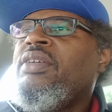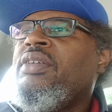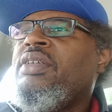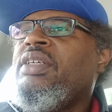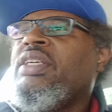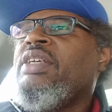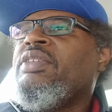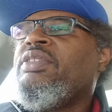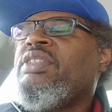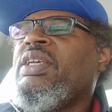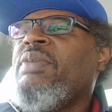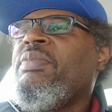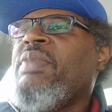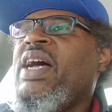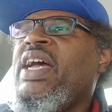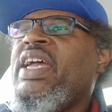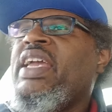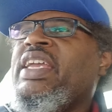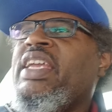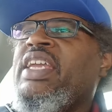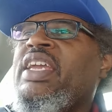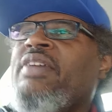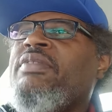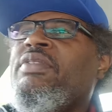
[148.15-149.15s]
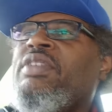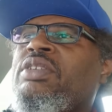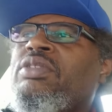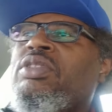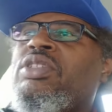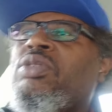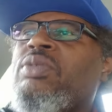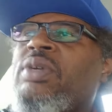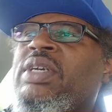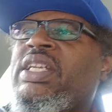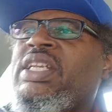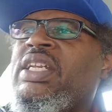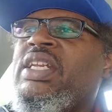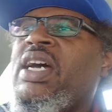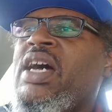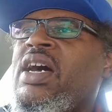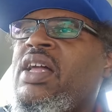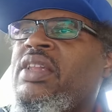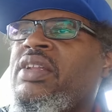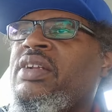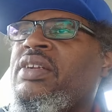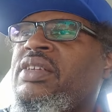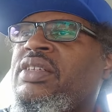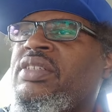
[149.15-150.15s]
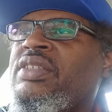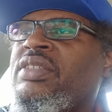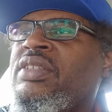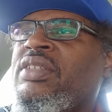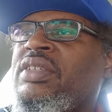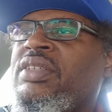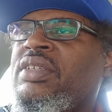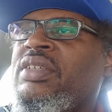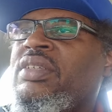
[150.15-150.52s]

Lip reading: If somebody give you $20,